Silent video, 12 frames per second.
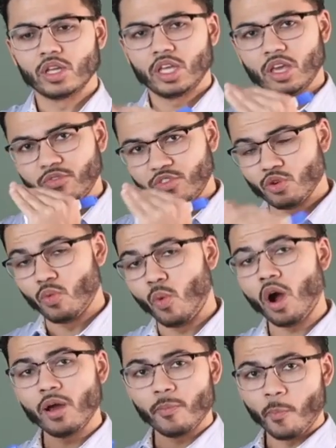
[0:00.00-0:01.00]
If you
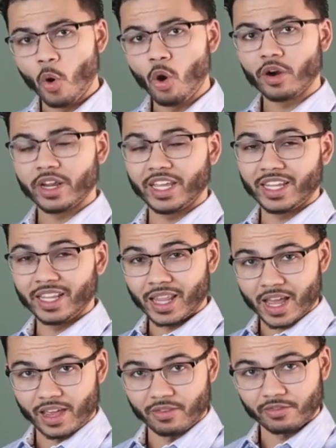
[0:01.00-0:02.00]
want more in
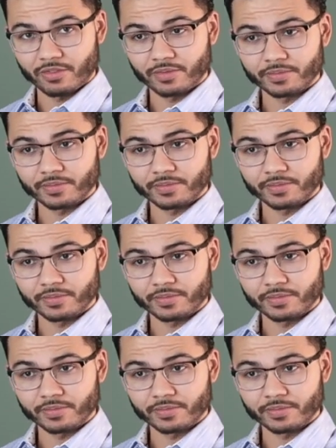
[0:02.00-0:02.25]
life,